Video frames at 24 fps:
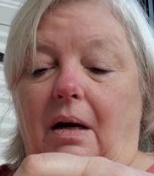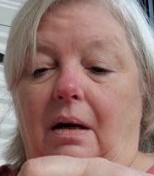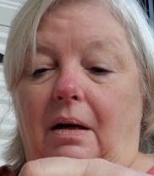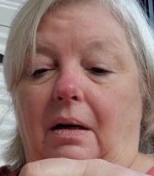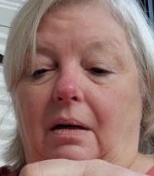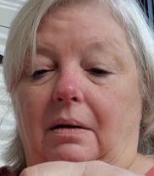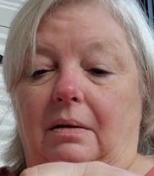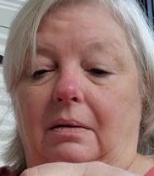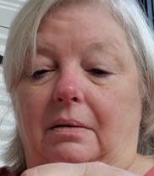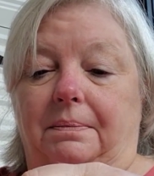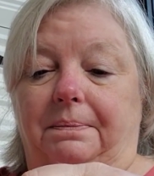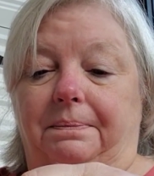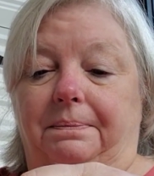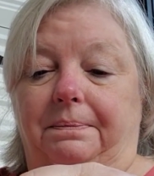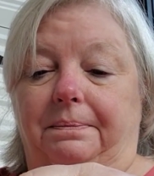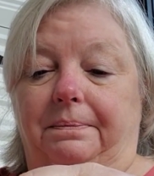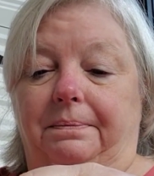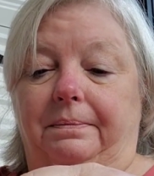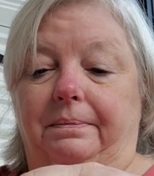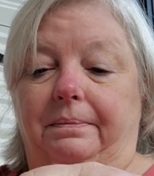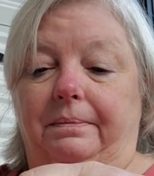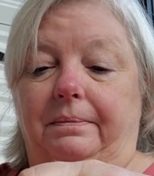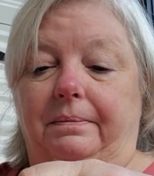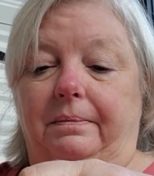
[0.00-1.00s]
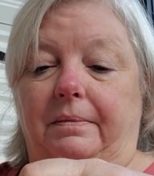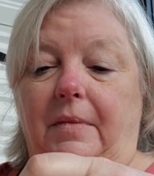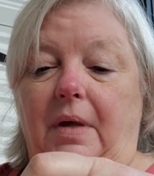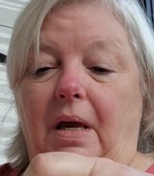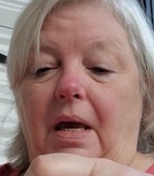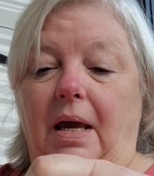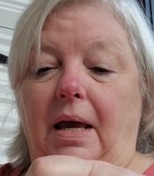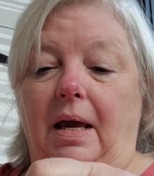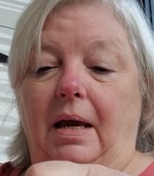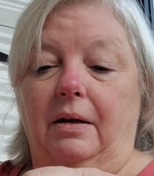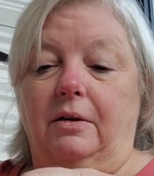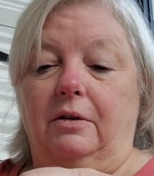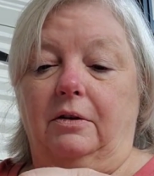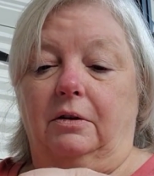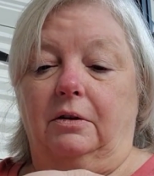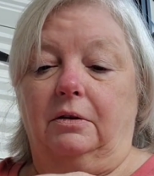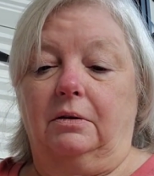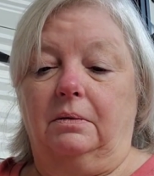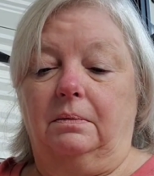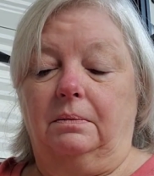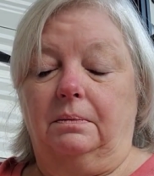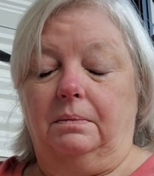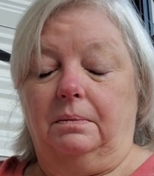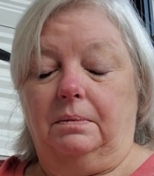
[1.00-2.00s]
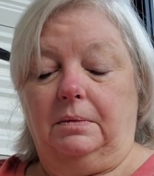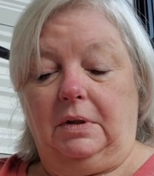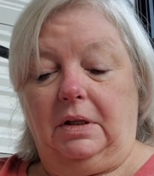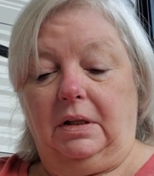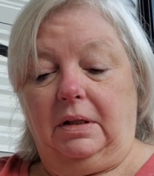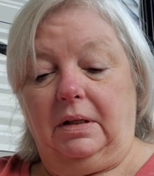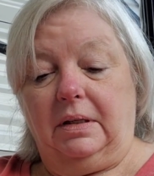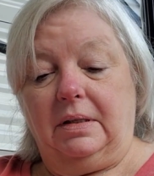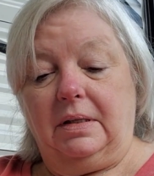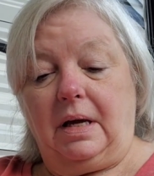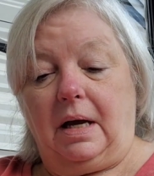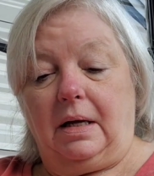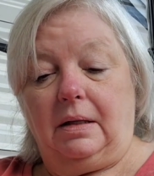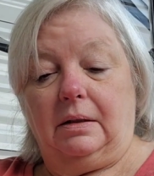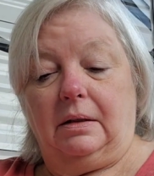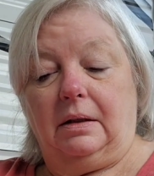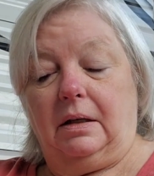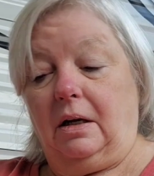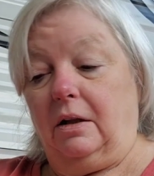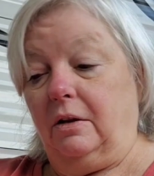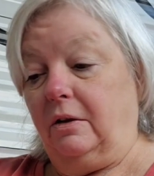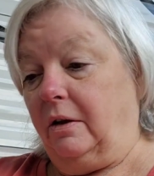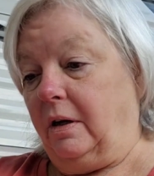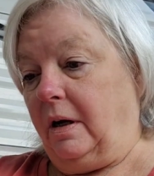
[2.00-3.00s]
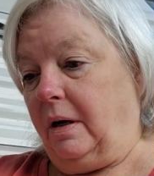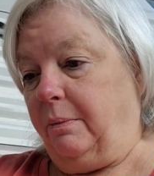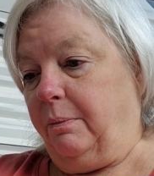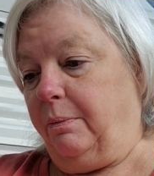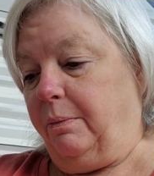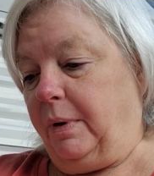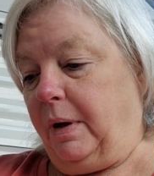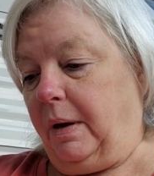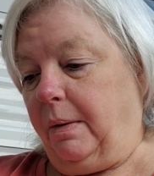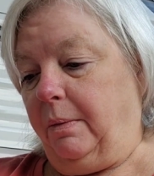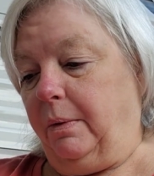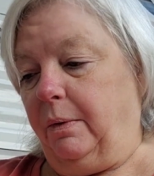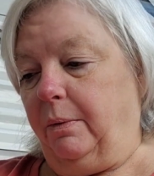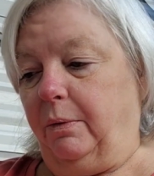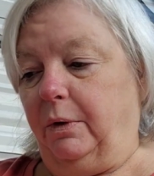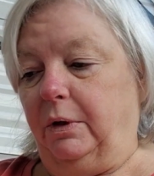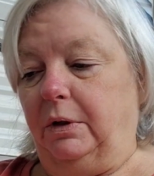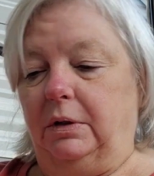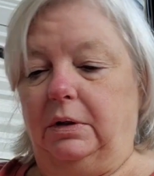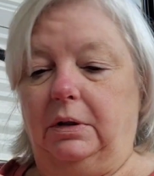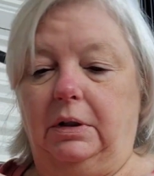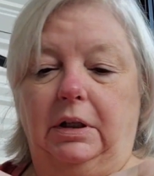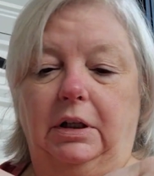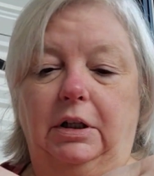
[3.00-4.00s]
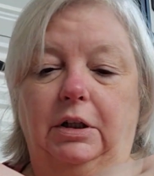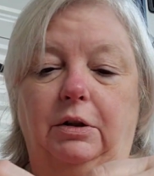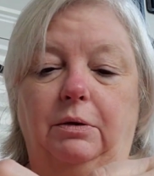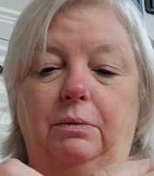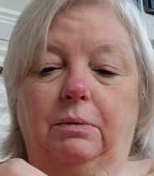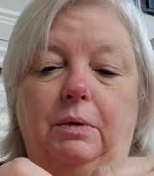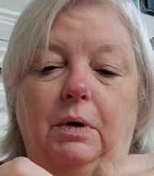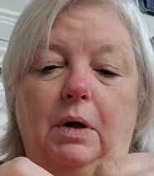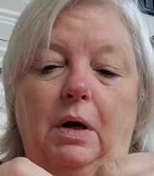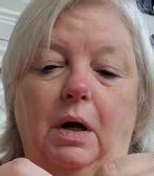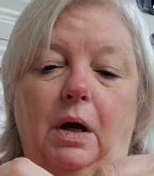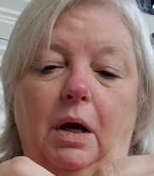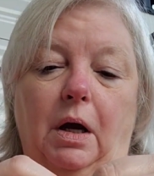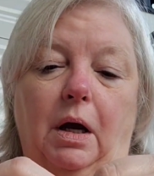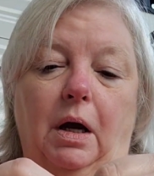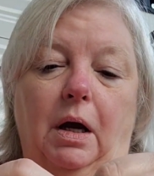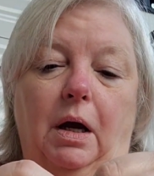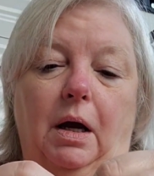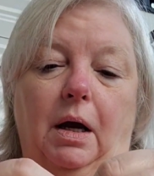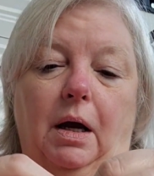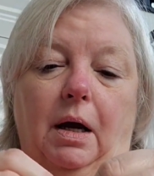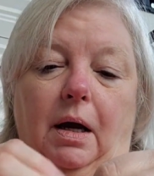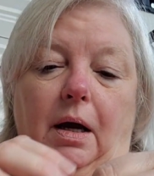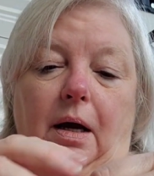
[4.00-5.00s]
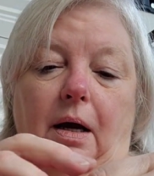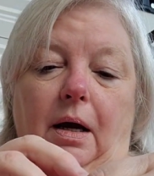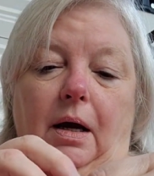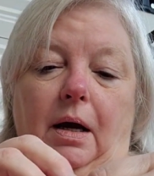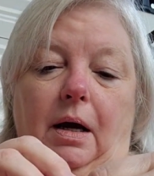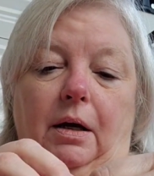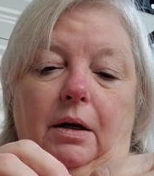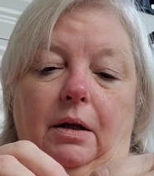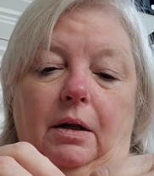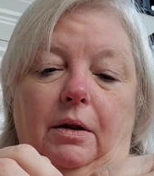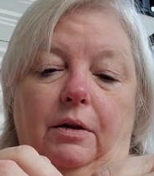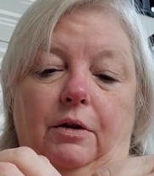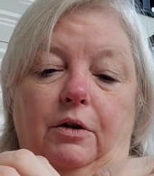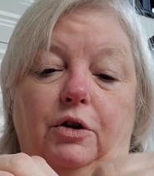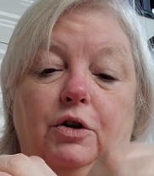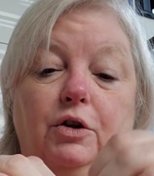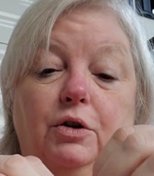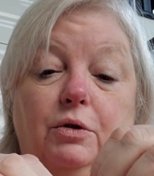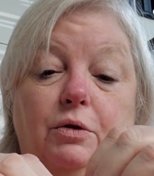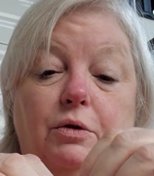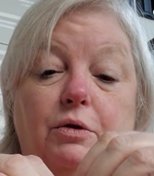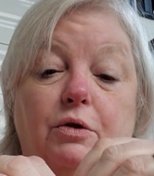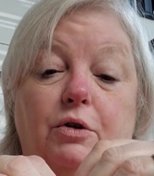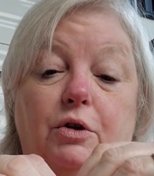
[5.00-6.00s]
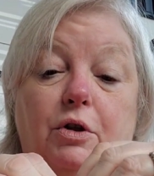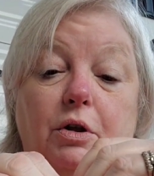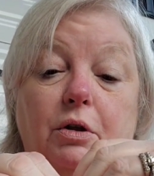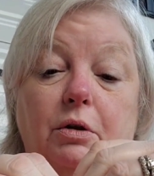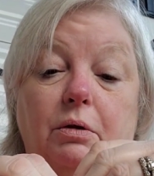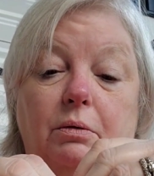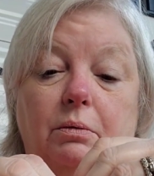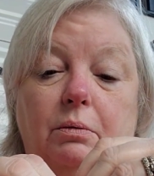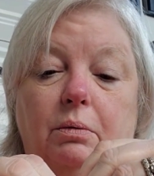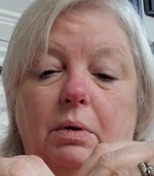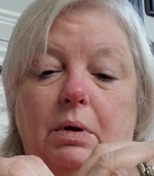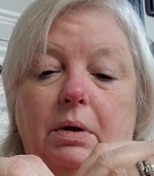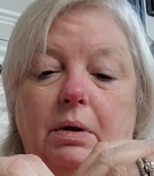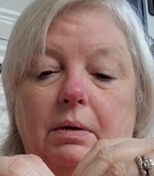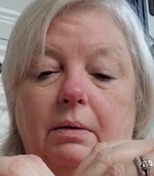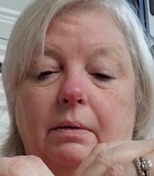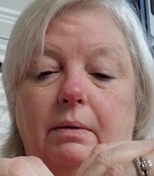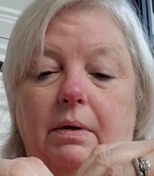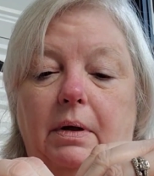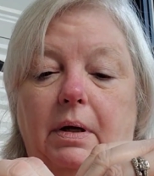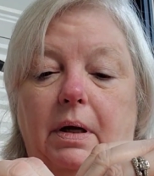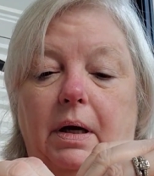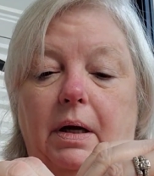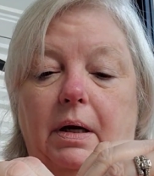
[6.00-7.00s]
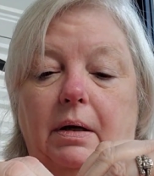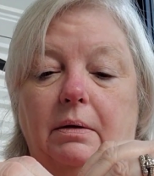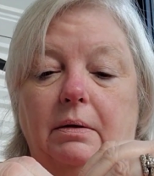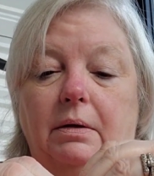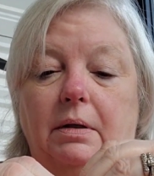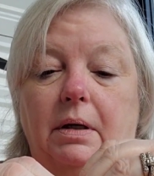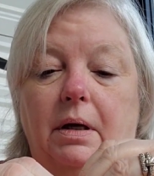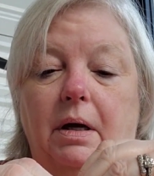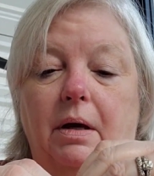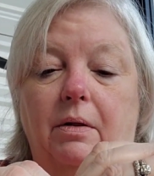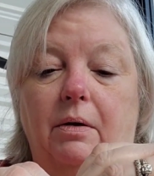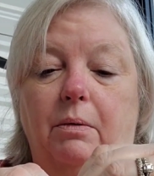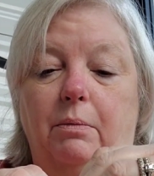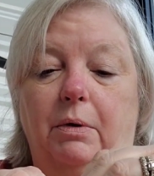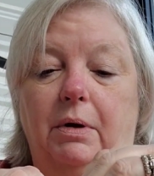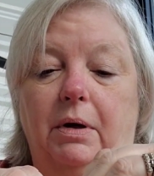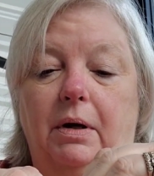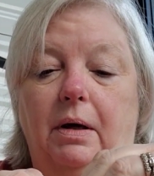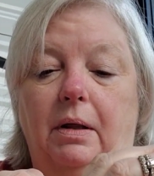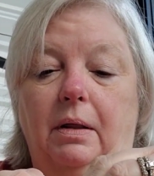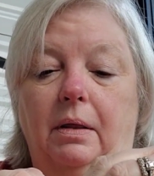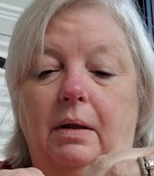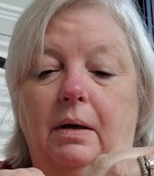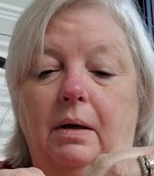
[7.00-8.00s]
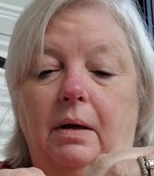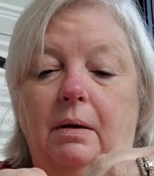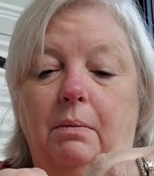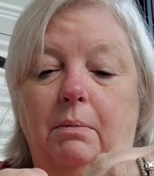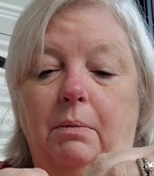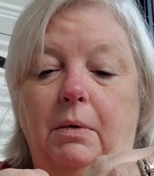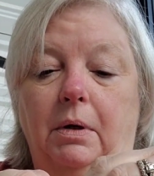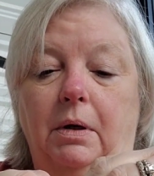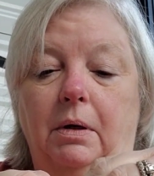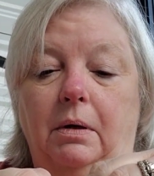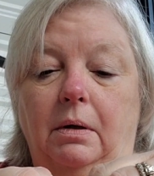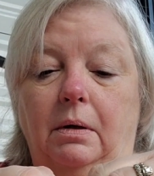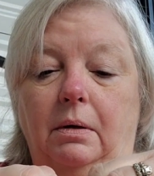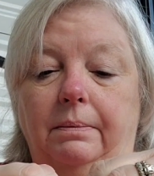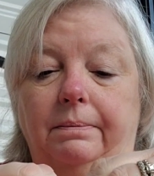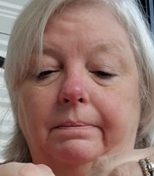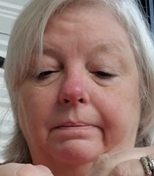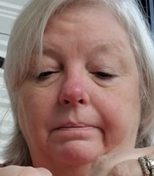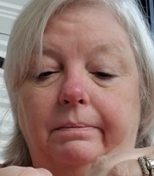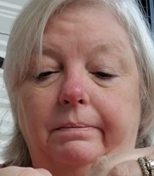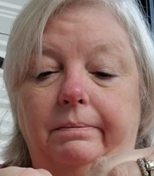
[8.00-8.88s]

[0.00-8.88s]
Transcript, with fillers: uh, handle in the solid color, I probably wouldn't need the two that I held together. But I think I'm going to...